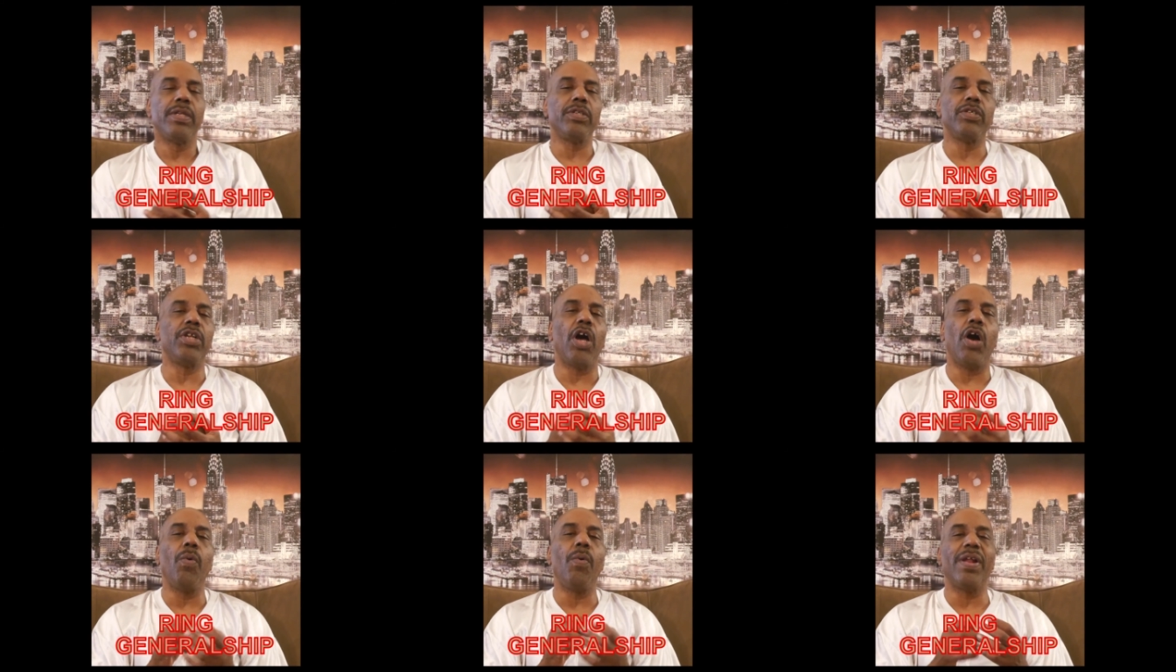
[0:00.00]
You
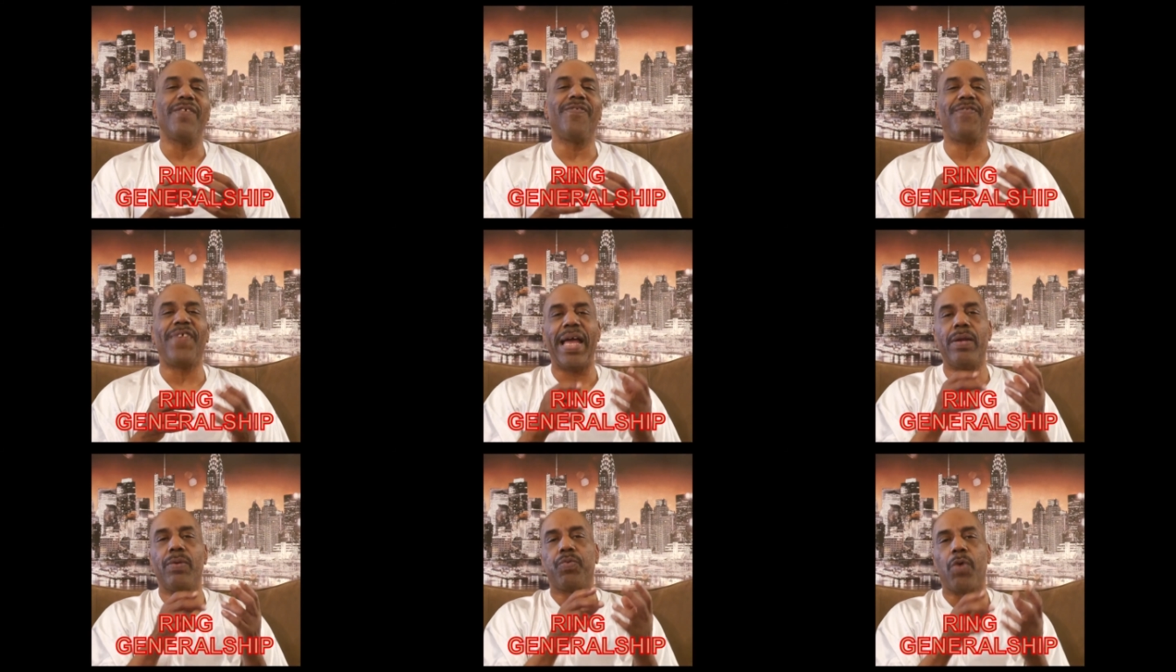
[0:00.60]
don't want to
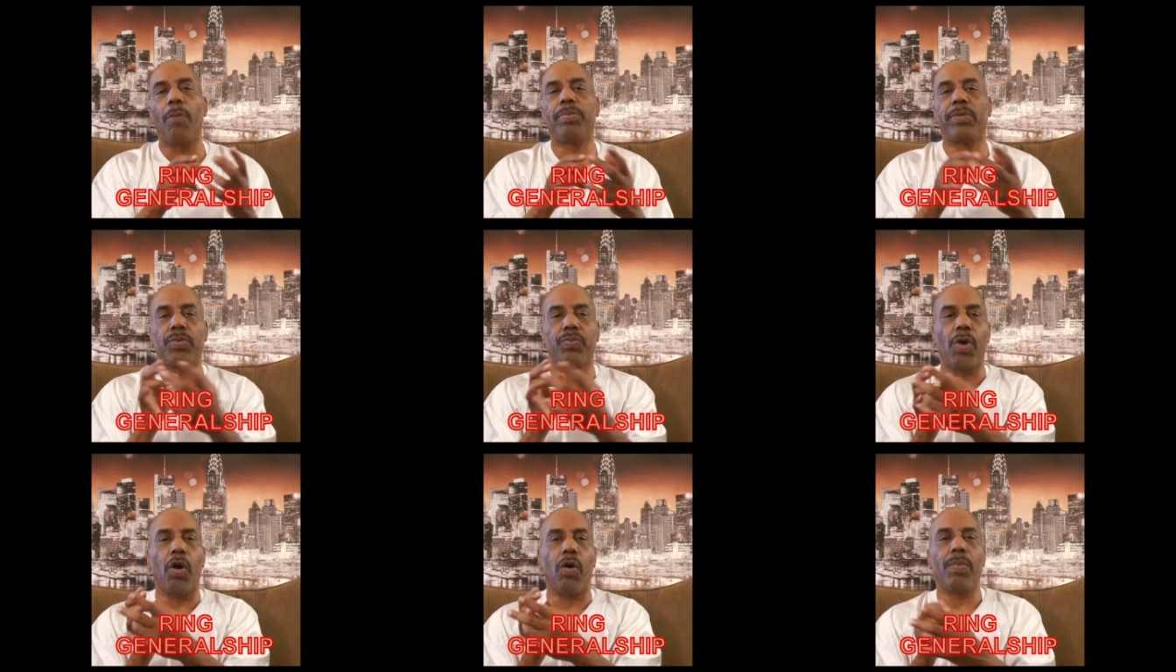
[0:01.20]
fight rope to
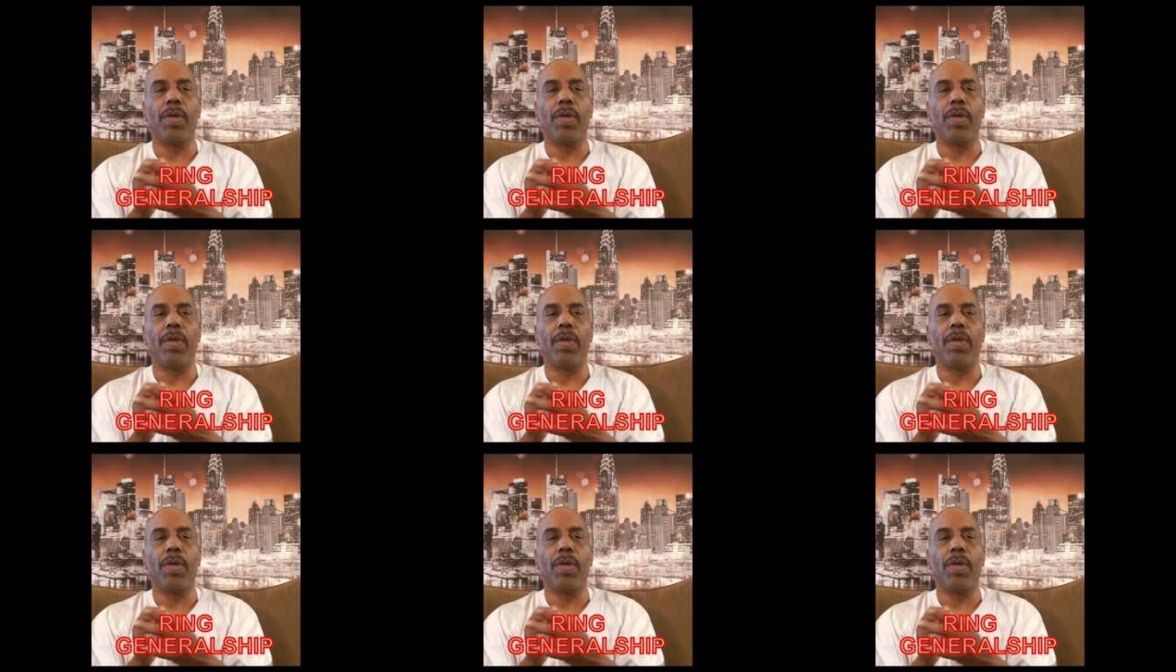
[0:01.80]
rope.